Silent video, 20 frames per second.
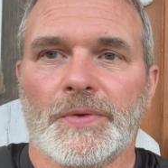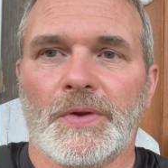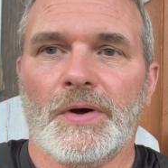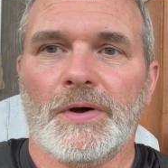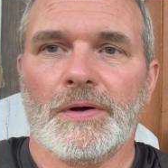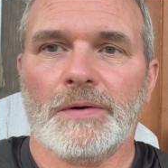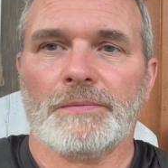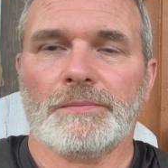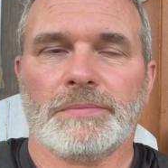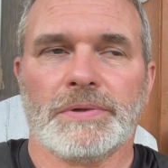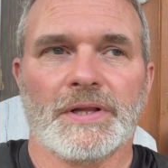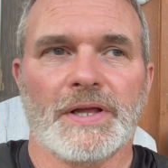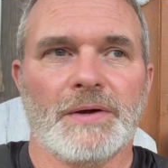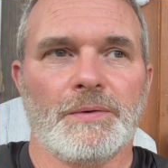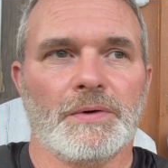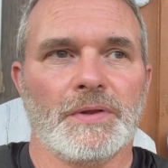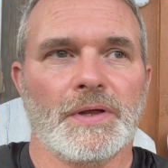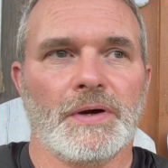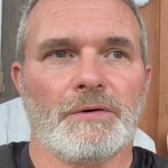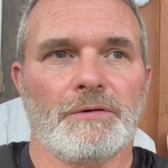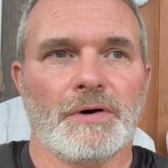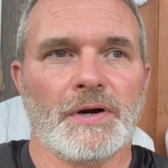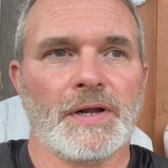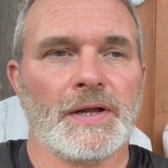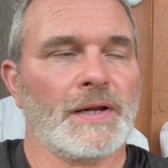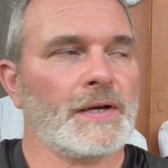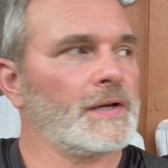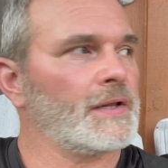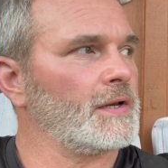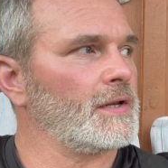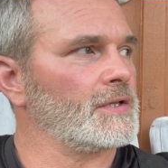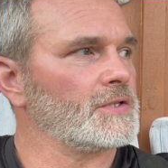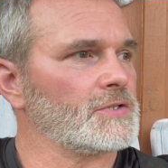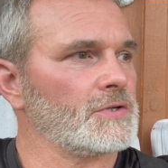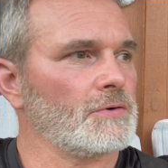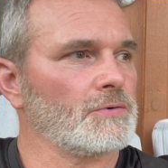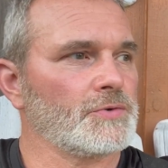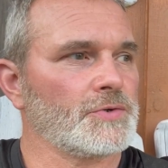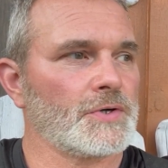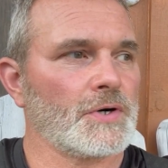not plant without rain, and it's
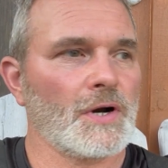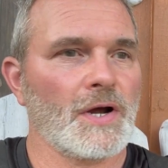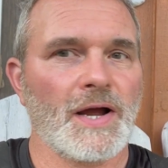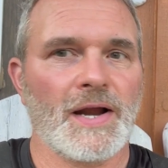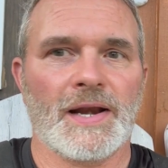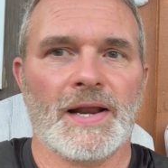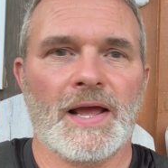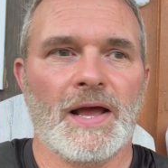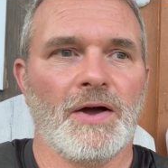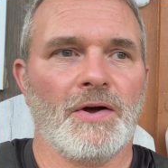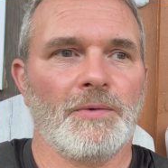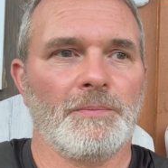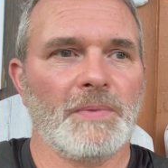so dry now.